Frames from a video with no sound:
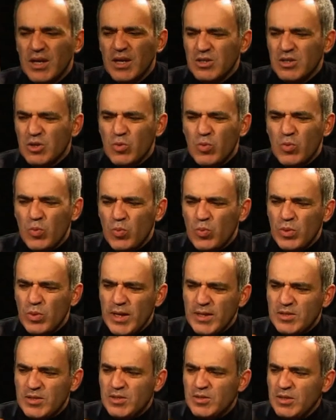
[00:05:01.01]
So
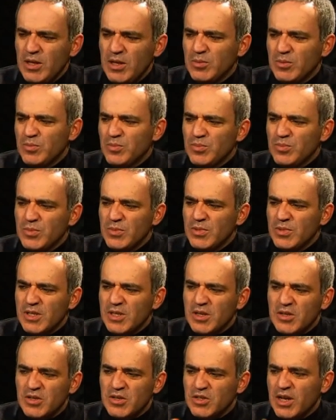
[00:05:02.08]
let's
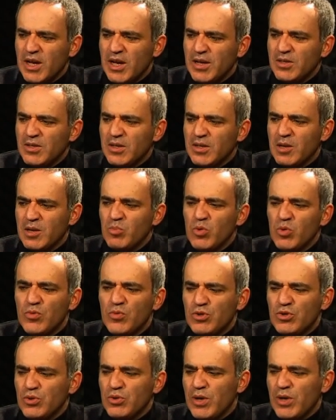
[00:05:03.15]
set it aside and
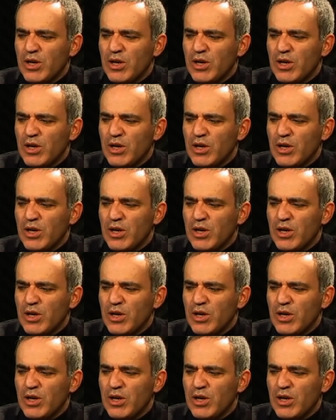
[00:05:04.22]
move to